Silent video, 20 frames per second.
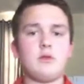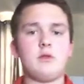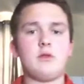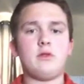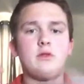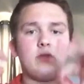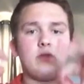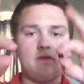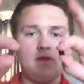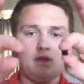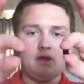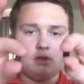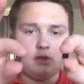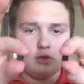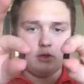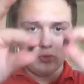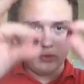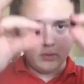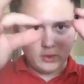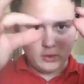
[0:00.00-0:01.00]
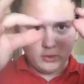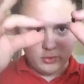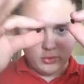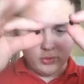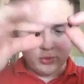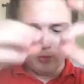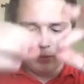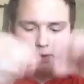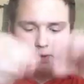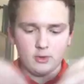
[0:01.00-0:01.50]
these 2 little
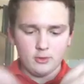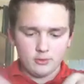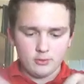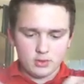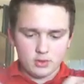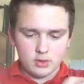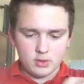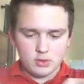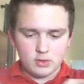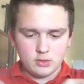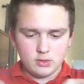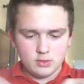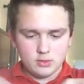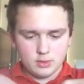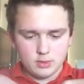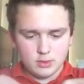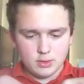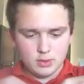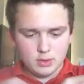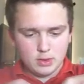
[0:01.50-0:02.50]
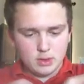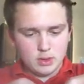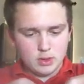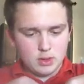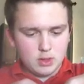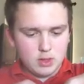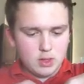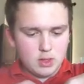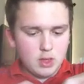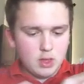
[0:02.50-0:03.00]
squares,
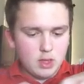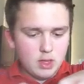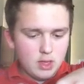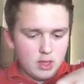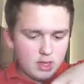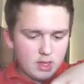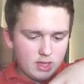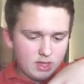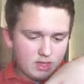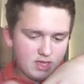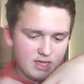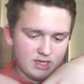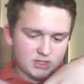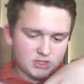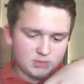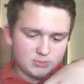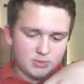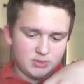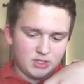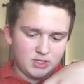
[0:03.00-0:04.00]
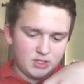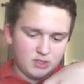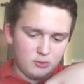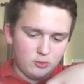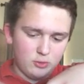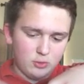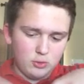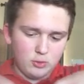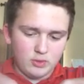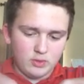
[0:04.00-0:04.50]
attach them
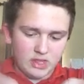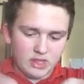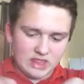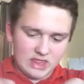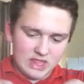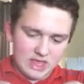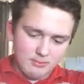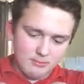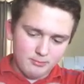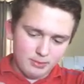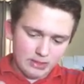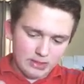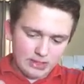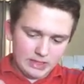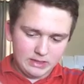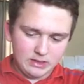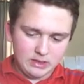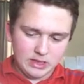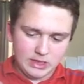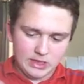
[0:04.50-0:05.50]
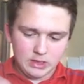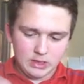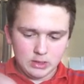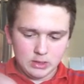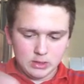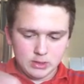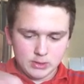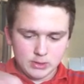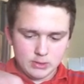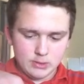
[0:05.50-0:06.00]
into the same place
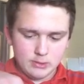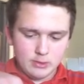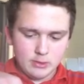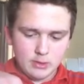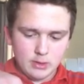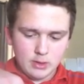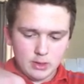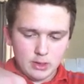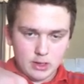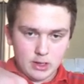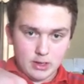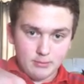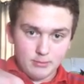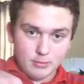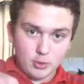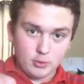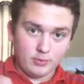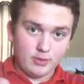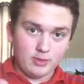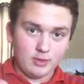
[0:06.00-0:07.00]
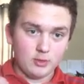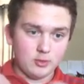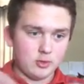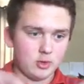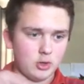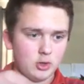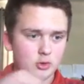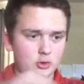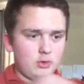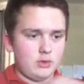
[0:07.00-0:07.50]
on both these little
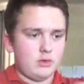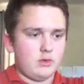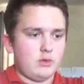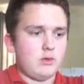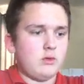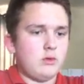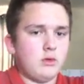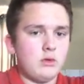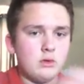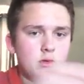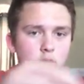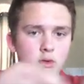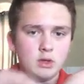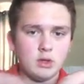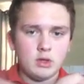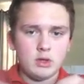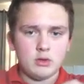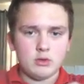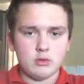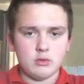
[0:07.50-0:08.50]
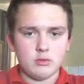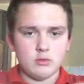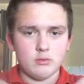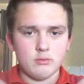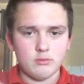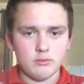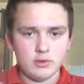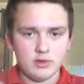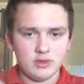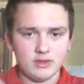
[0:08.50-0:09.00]
arcs,
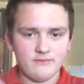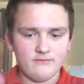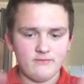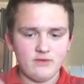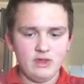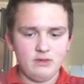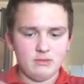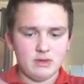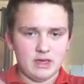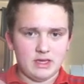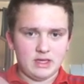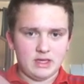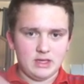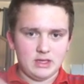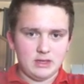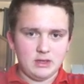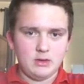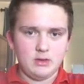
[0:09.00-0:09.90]
bring the feet back in,